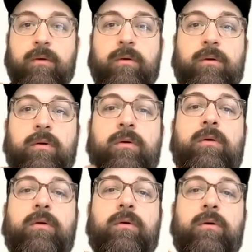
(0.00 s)

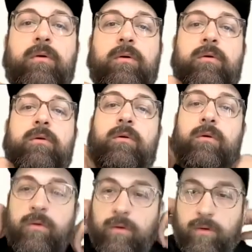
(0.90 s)

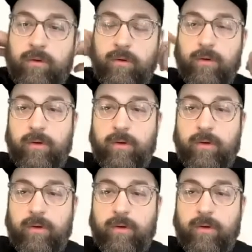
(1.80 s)
This person isn't speaking.